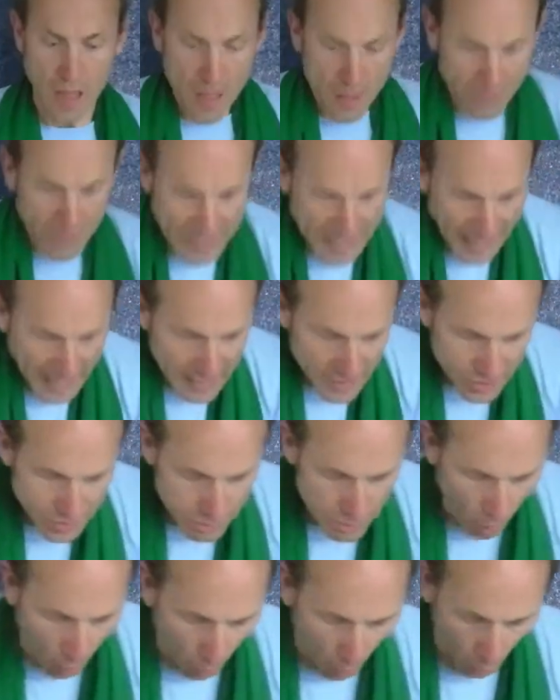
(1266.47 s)
The next
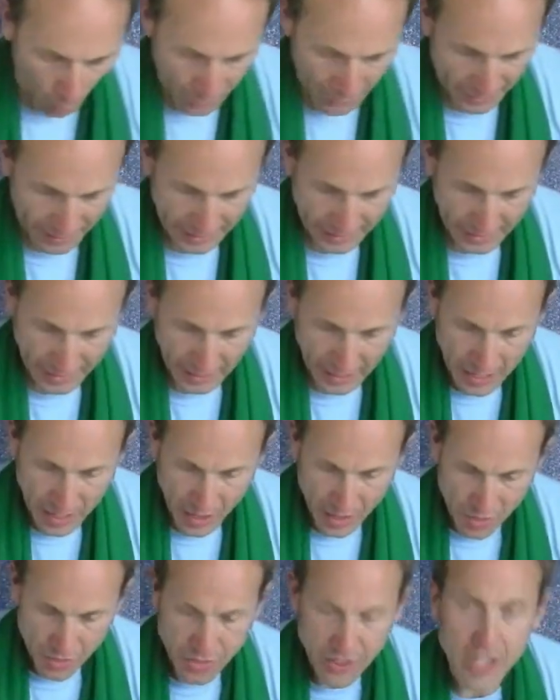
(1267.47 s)
morning,
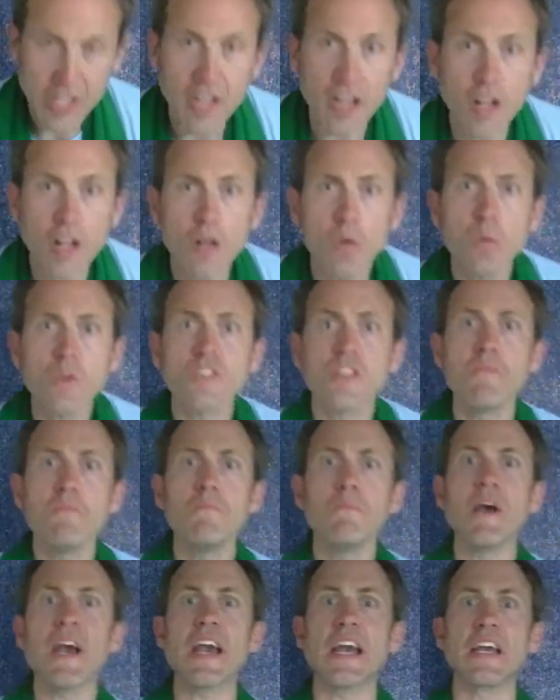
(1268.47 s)
the girl was
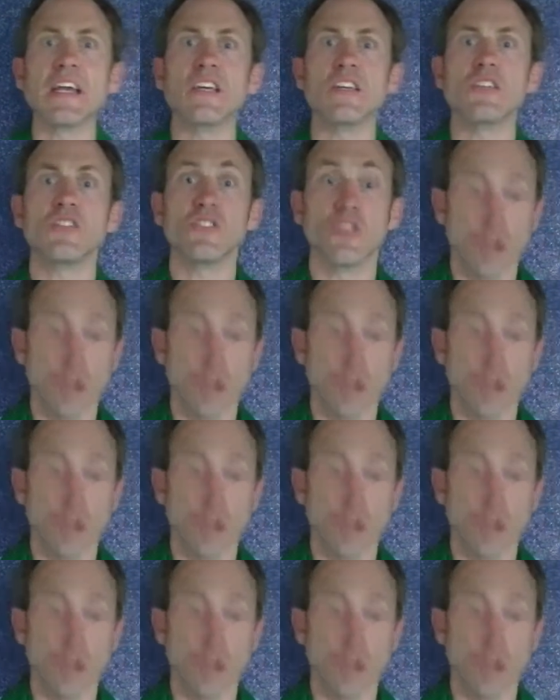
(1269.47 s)
amazed